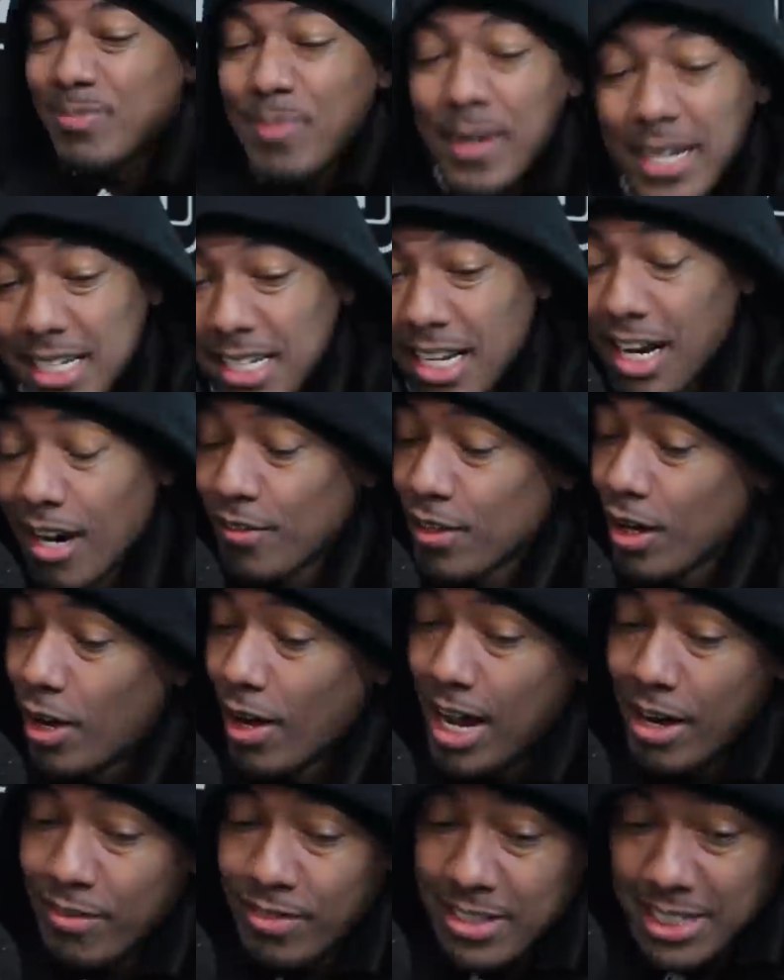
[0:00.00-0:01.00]
speaking of, yo,
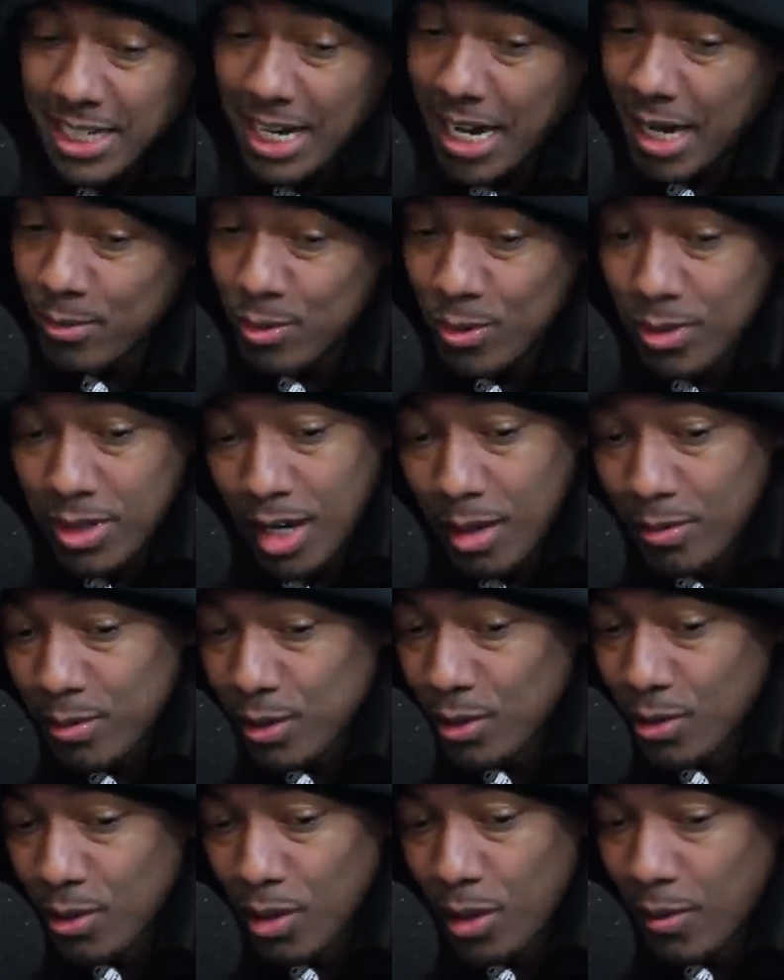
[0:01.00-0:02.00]
every time you come
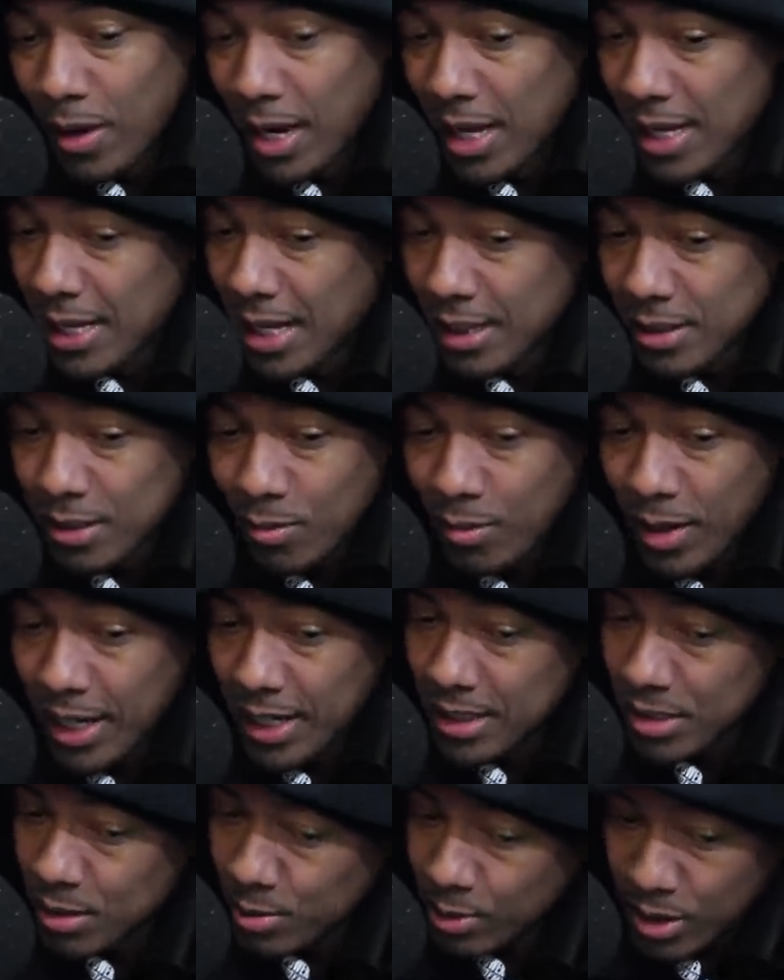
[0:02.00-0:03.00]
through on Wild 'N Out, the
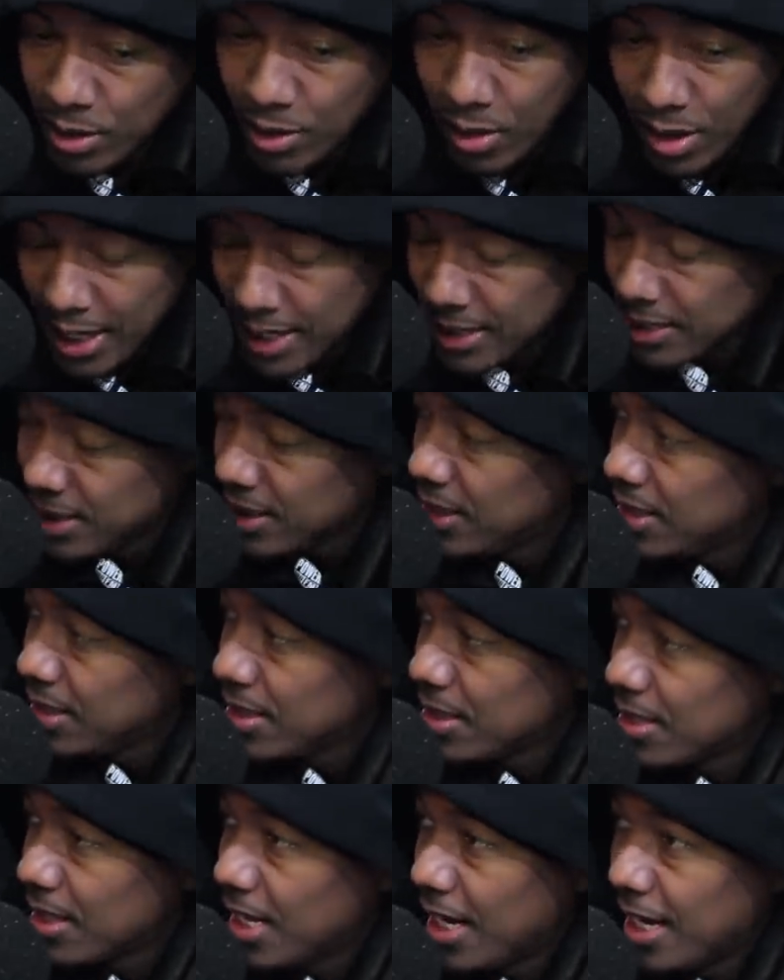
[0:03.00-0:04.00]
ratings be crazy. Mm
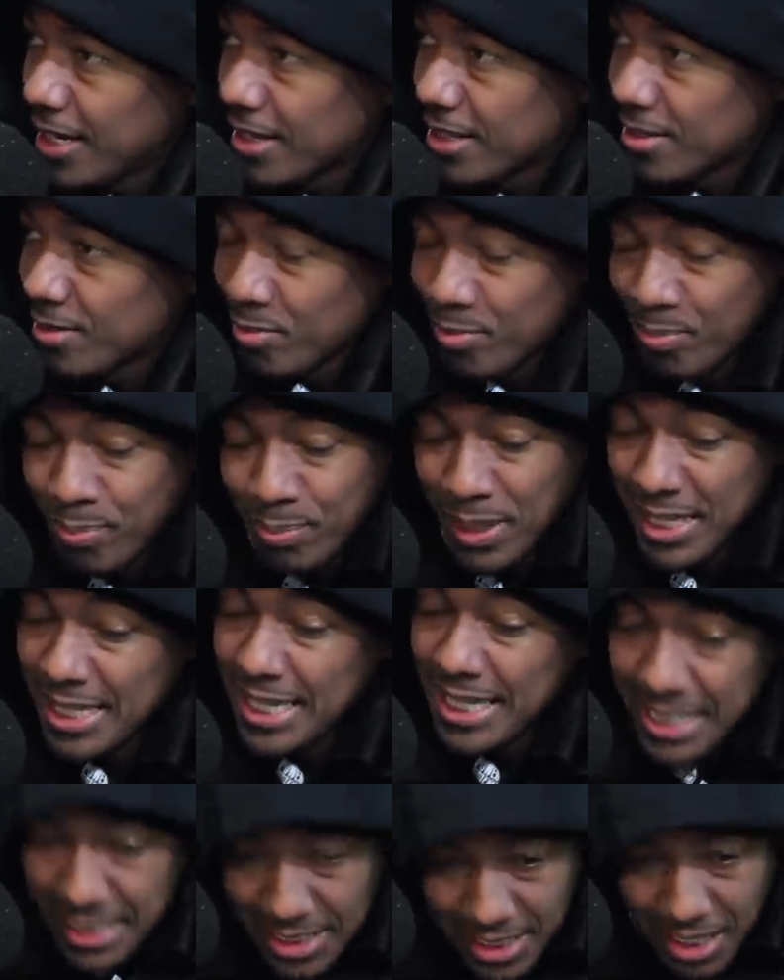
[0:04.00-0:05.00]
-hmm. Like,
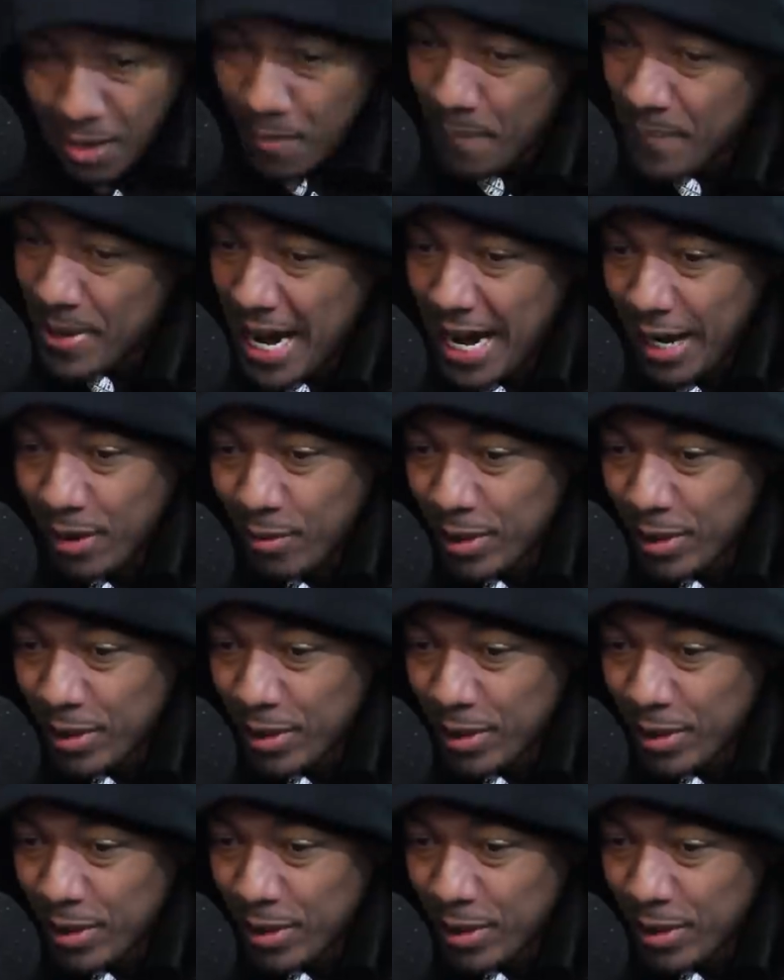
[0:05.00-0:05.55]
please come back.